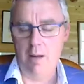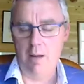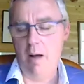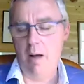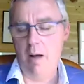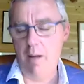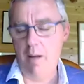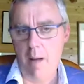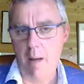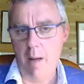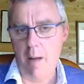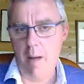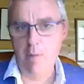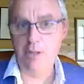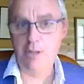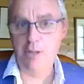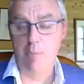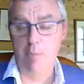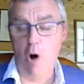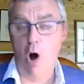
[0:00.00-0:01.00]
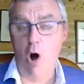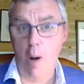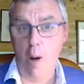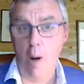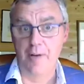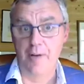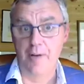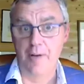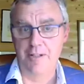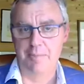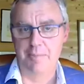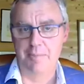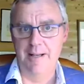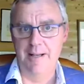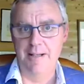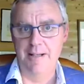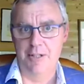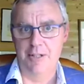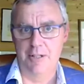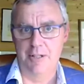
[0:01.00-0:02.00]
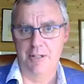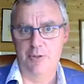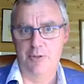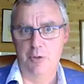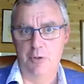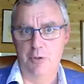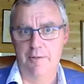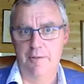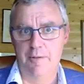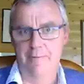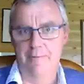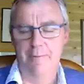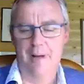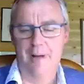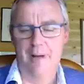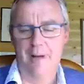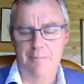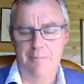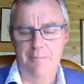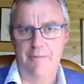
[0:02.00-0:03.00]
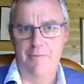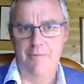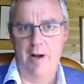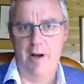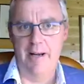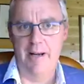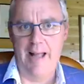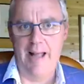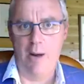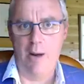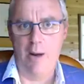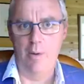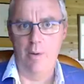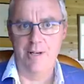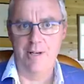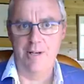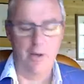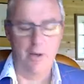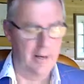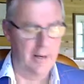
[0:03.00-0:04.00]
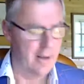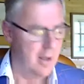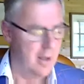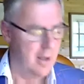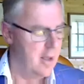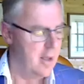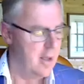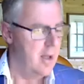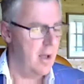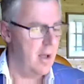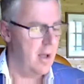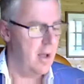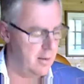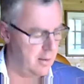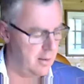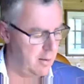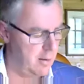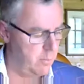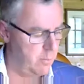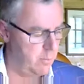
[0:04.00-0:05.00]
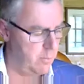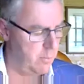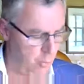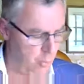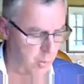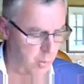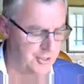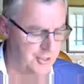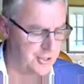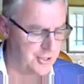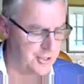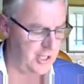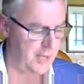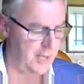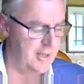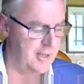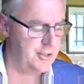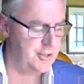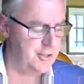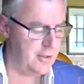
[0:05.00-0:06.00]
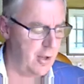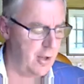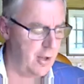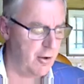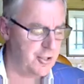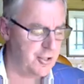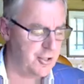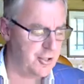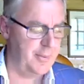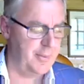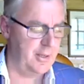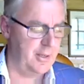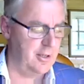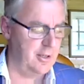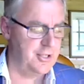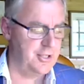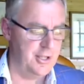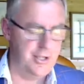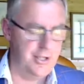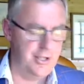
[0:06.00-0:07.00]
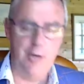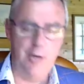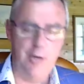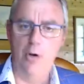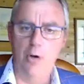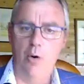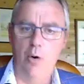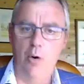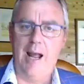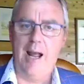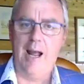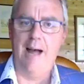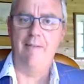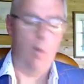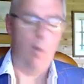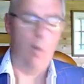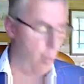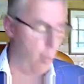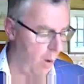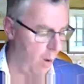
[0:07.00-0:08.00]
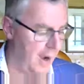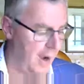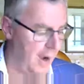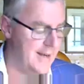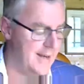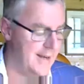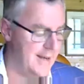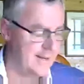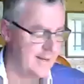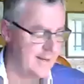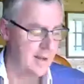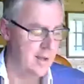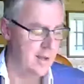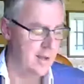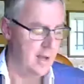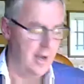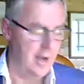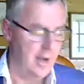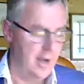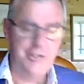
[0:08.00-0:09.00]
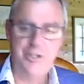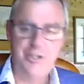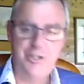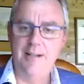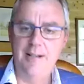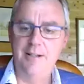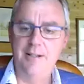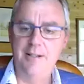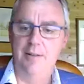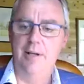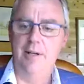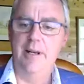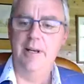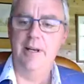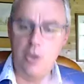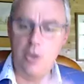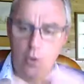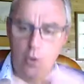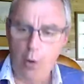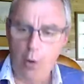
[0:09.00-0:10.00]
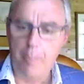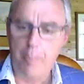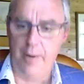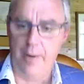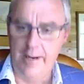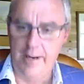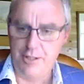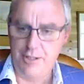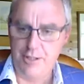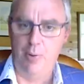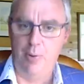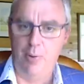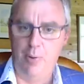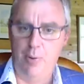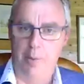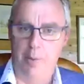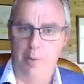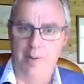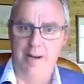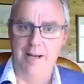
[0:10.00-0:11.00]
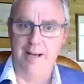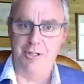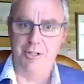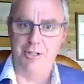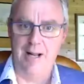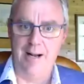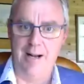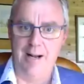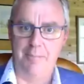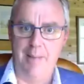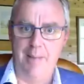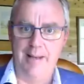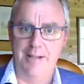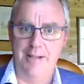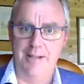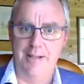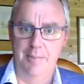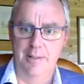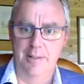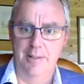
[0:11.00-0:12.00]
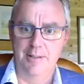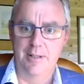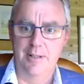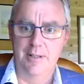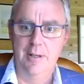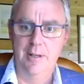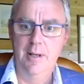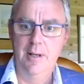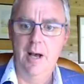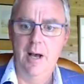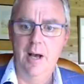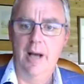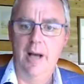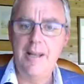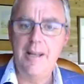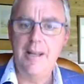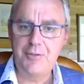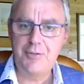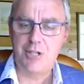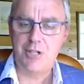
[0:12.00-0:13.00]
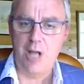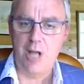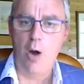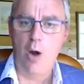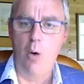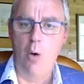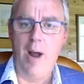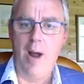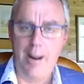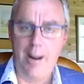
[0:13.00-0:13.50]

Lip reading: a much more obvious means of sort of defining how we're doing. Questions come in: do the hospitals in New York have a wider agenda that incorporates population health management? And if so, how